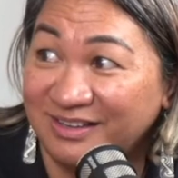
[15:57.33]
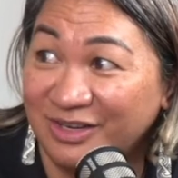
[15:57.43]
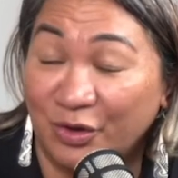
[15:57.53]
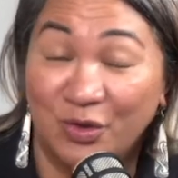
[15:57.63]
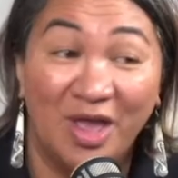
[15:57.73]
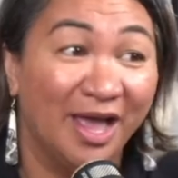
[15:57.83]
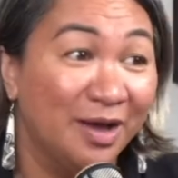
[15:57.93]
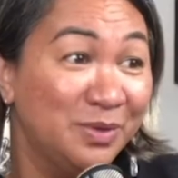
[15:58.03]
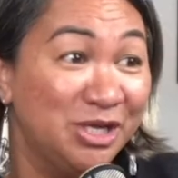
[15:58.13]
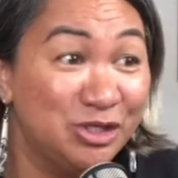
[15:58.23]
You know, how
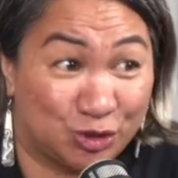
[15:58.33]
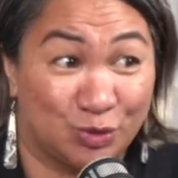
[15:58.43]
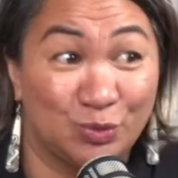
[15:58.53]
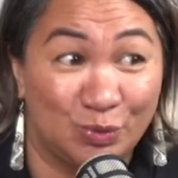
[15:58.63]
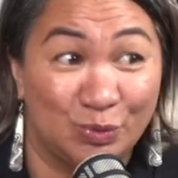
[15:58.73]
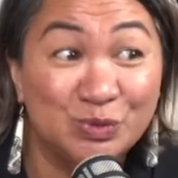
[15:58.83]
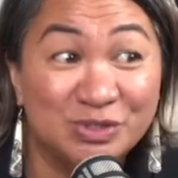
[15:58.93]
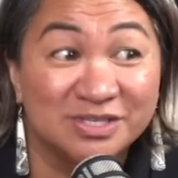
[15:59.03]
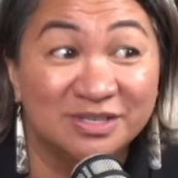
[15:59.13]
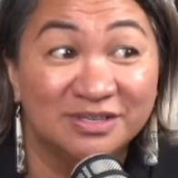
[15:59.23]
many
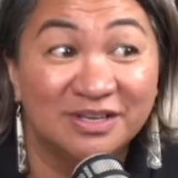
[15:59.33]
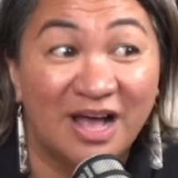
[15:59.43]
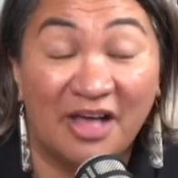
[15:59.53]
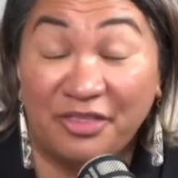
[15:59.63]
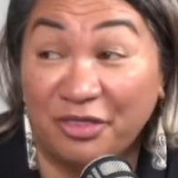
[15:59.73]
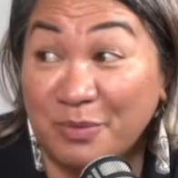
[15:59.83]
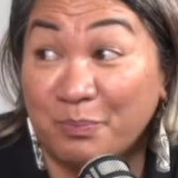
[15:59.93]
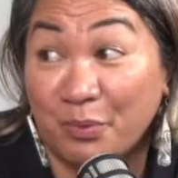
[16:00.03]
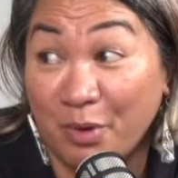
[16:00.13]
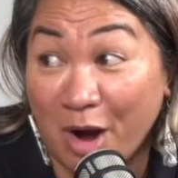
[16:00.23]
schools other than
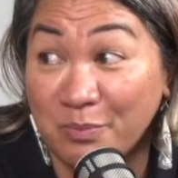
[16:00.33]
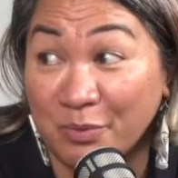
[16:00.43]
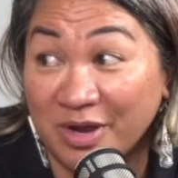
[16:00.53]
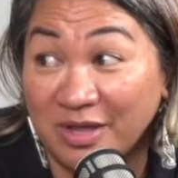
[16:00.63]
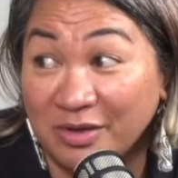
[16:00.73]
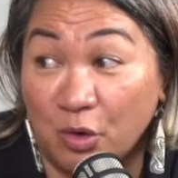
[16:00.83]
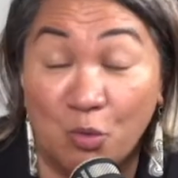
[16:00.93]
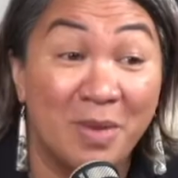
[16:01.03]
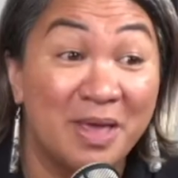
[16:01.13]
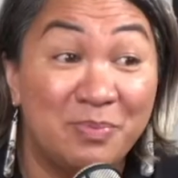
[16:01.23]
primary or
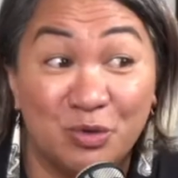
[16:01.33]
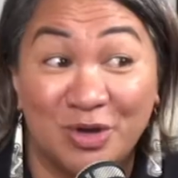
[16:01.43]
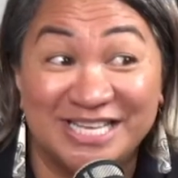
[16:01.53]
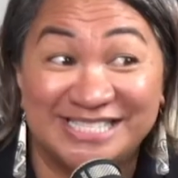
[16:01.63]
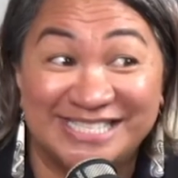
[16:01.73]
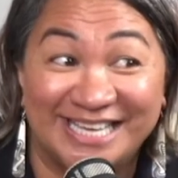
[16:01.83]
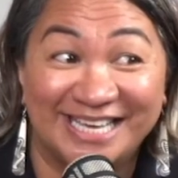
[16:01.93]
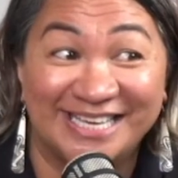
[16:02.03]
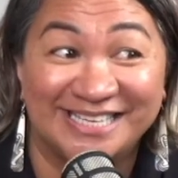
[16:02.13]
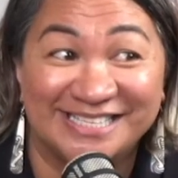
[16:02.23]
maybe your
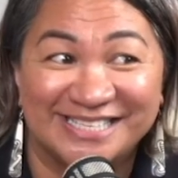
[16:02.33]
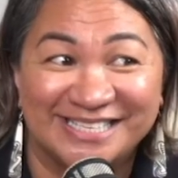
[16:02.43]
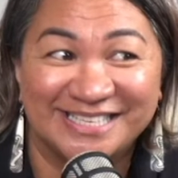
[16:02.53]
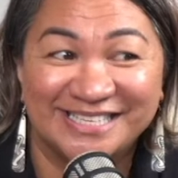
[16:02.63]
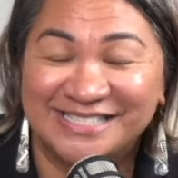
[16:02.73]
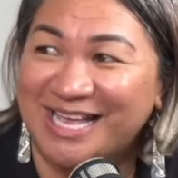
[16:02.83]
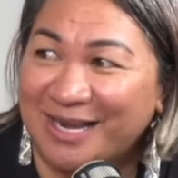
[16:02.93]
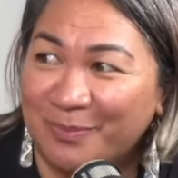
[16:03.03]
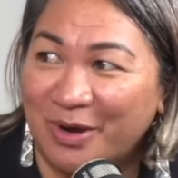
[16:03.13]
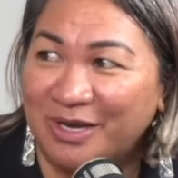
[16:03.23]
ECEs
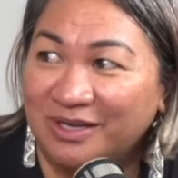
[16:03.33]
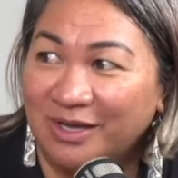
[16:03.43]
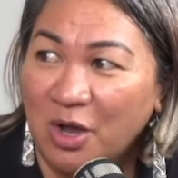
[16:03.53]
celebrate?